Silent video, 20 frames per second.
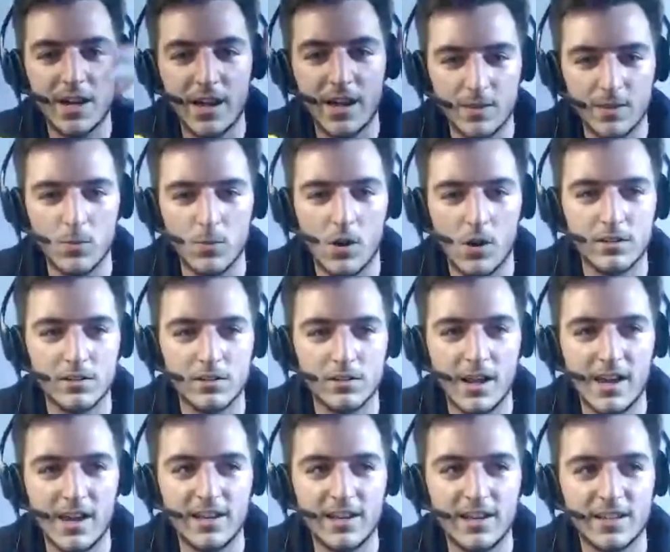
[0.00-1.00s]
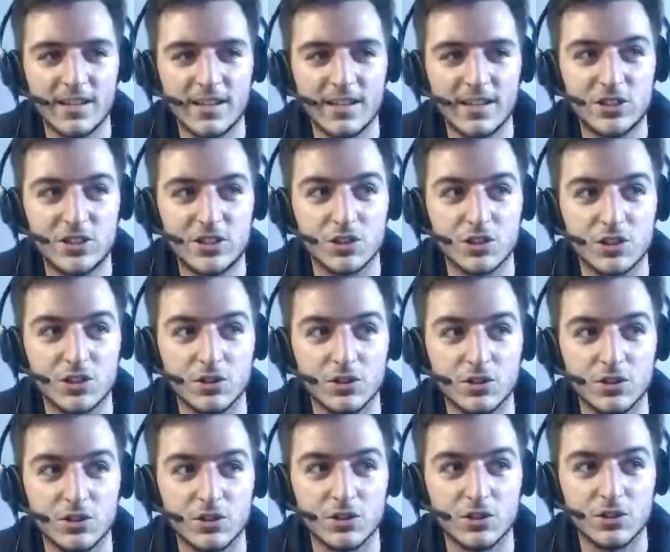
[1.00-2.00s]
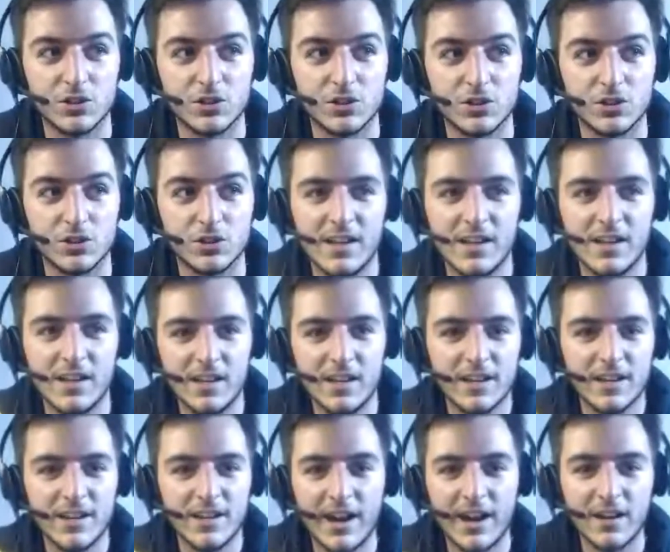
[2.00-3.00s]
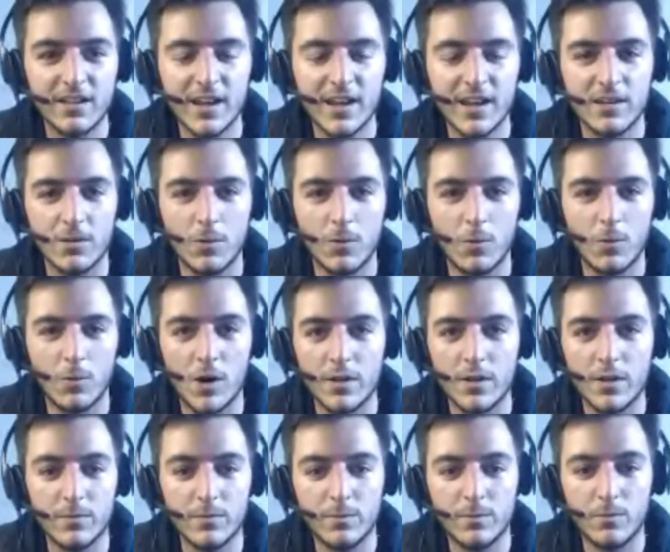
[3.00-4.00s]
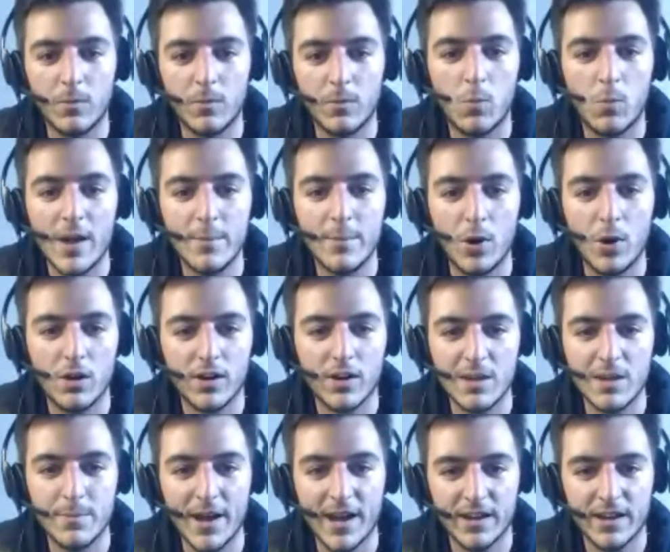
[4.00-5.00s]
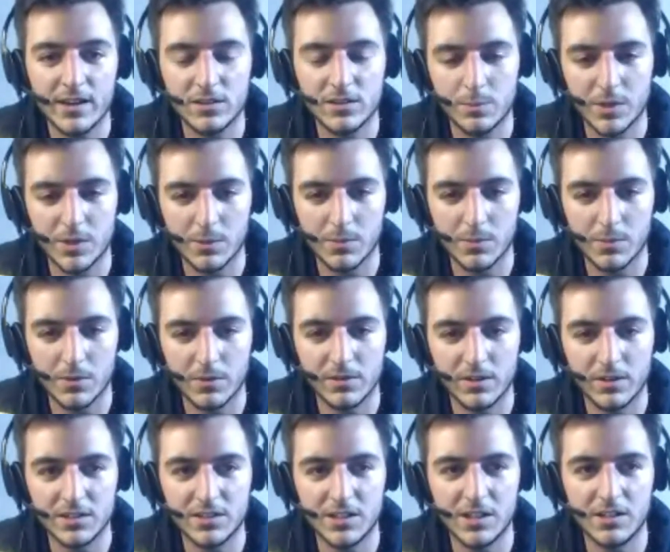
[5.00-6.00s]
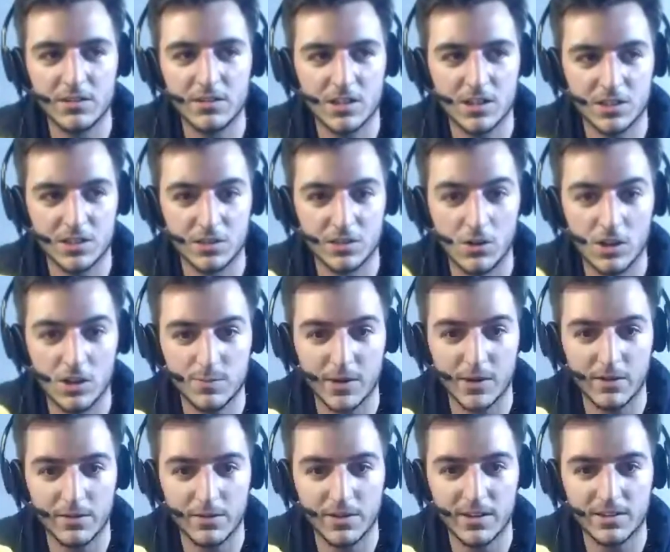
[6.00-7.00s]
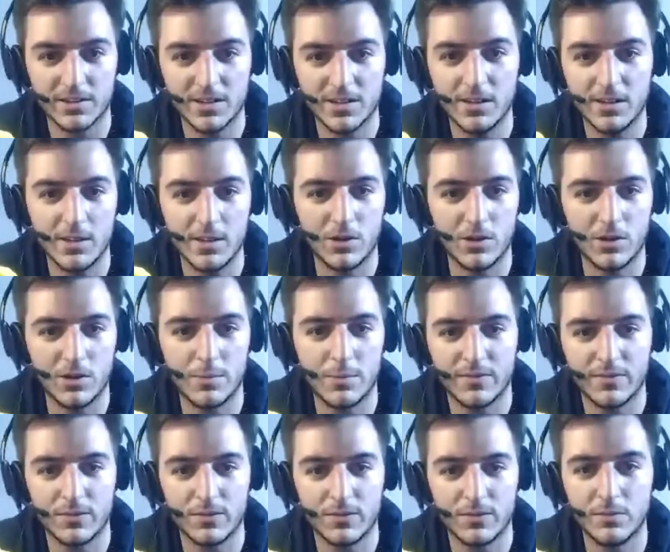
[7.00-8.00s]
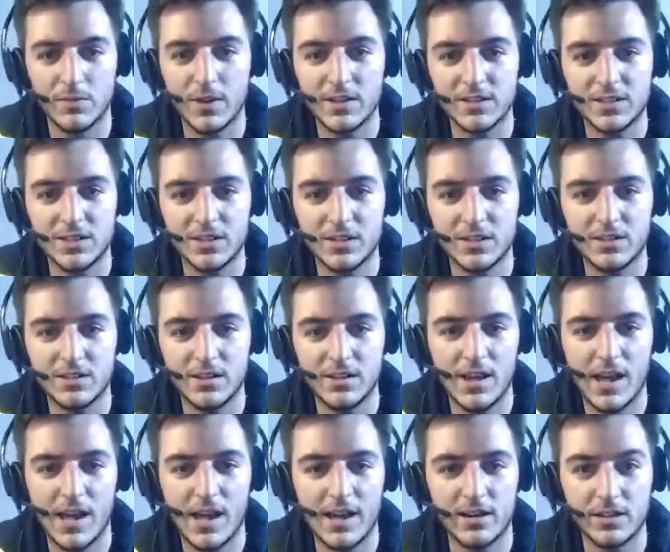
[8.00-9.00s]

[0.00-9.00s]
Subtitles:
and they won, and it just looks like kind of like why Paul came back into Big Brother 19 is because he lost Big Brother 18. They brought him back for 19, and